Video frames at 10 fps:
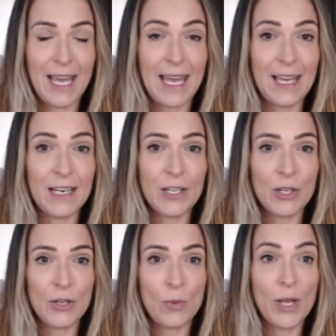And
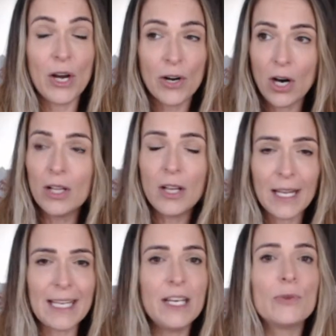we are all on a
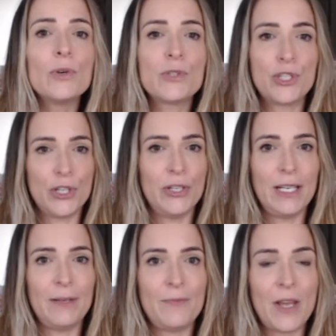hero's journey.